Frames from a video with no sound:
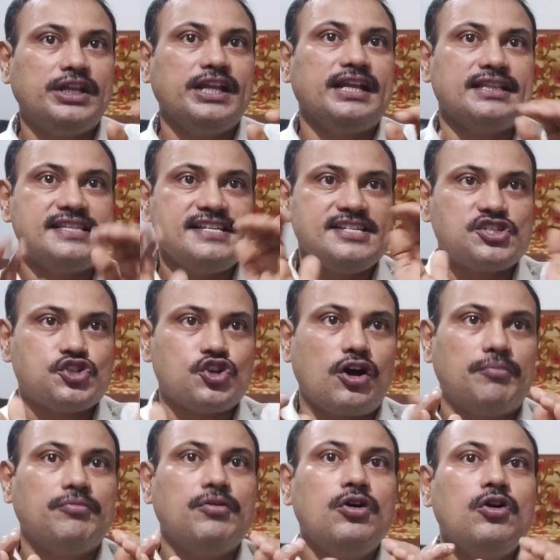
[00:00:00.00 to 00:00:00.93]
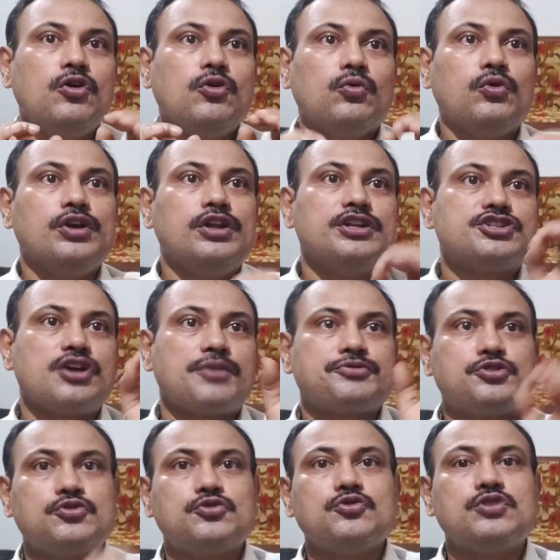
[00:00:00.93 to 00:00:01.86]
t. This term we will
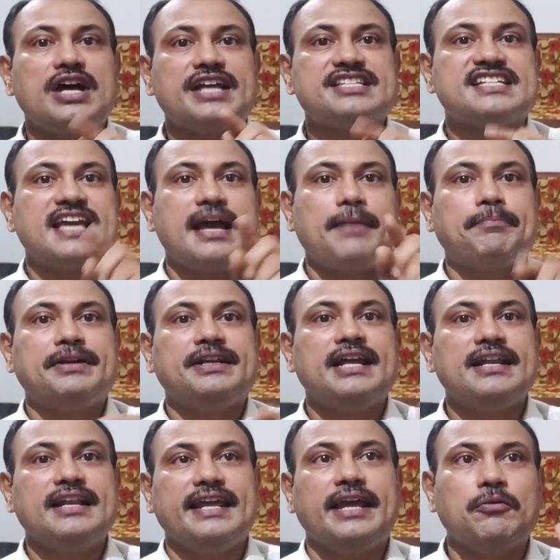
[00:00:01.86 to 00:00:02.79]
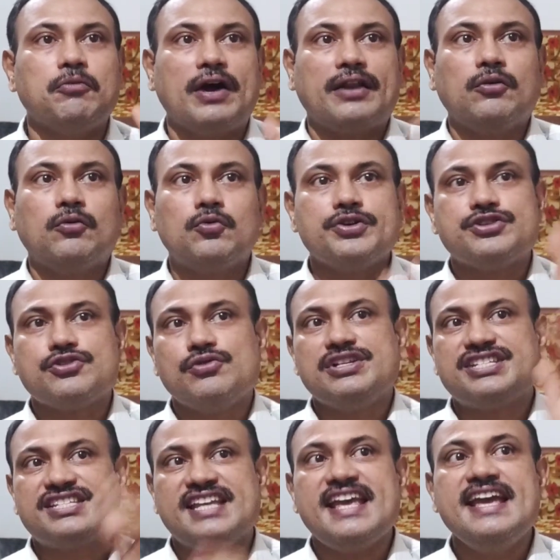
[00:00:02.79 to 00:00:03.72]
substitute as capital A1, which will
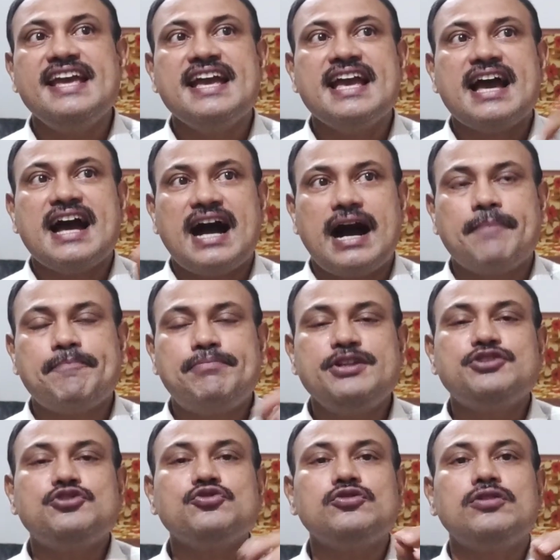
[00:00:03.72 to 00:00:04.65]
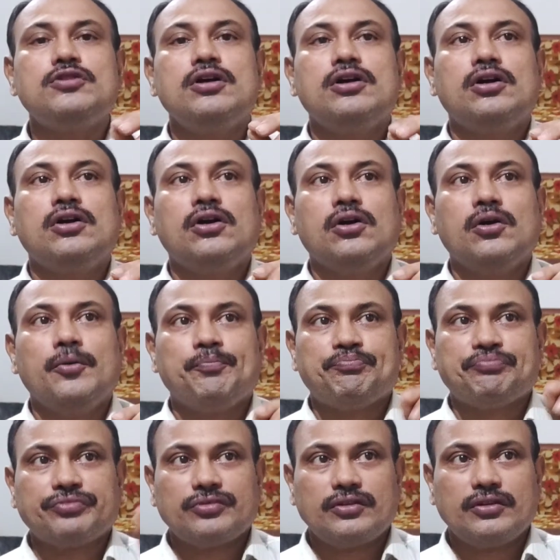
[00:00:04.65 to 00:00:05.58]
say amplitude
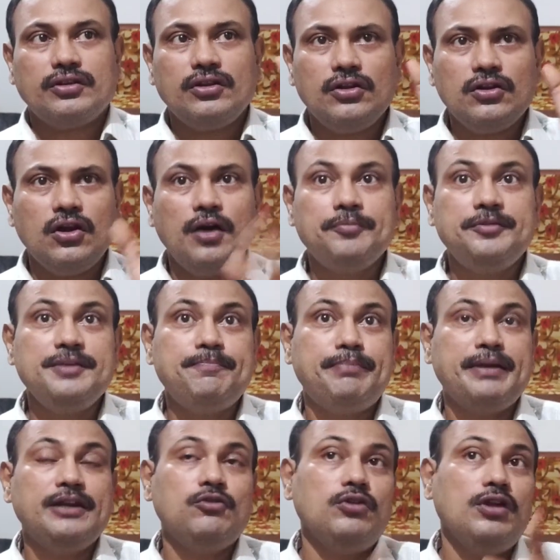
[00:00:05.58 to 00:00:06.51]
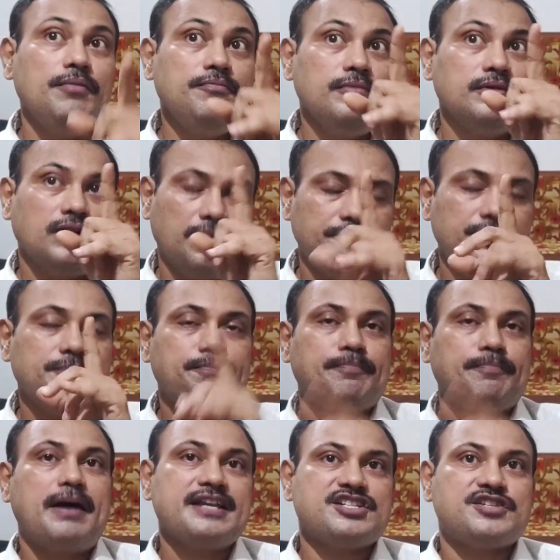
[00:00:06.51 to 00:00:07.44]
of the pendulum, of
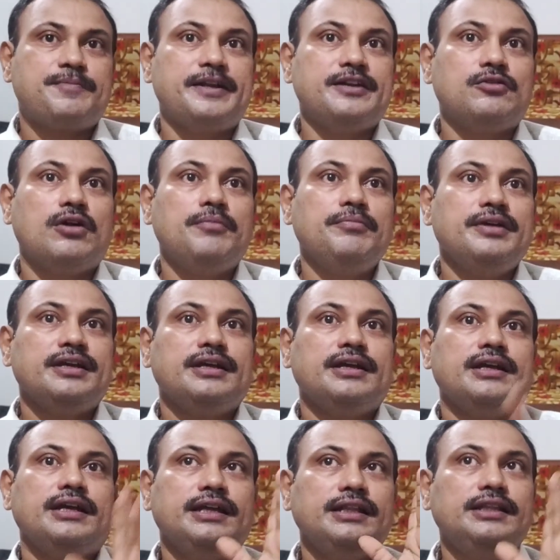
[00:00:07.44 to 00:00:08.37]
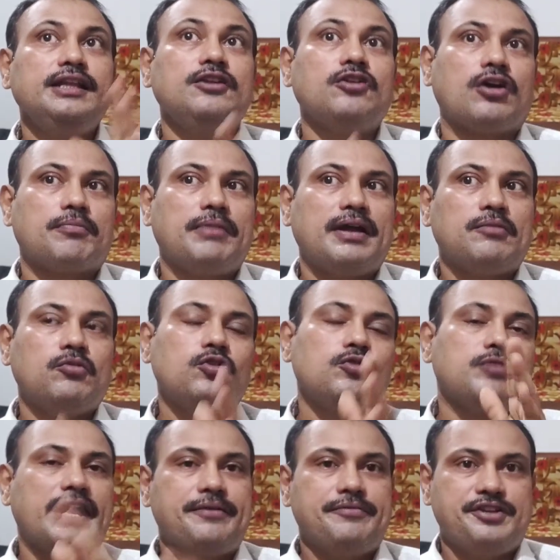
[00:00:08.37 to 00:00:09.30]
the first pendulum in the normal
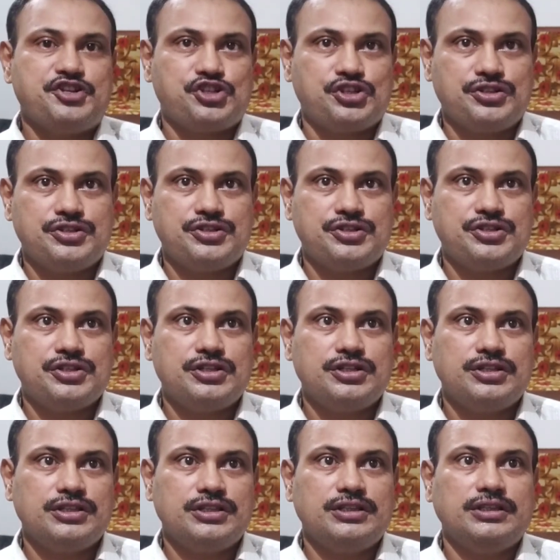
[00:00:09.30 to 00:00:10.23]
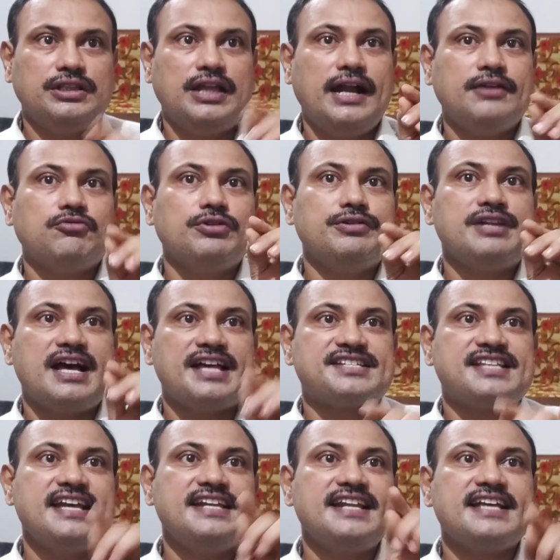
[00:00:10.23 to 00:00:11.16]
mode vibrations. That we will
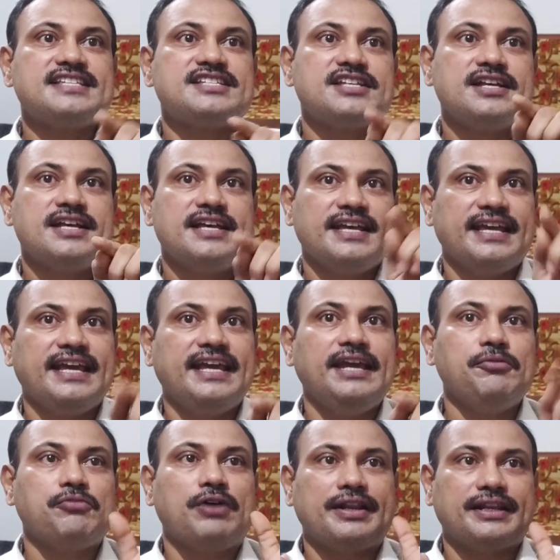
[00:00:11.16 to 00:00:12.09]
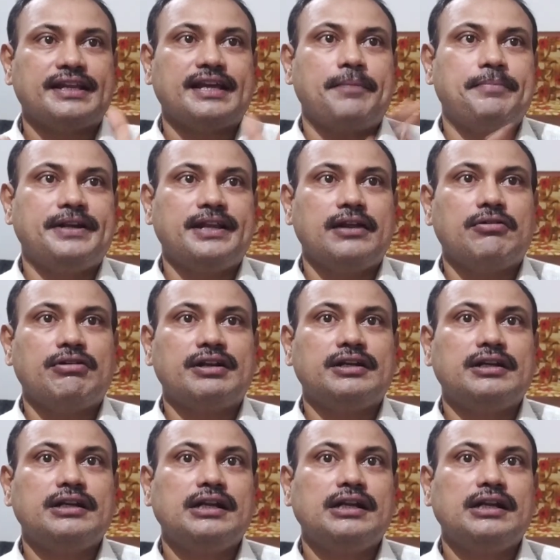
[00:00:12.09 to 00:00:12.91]
assign as A1 capital 1.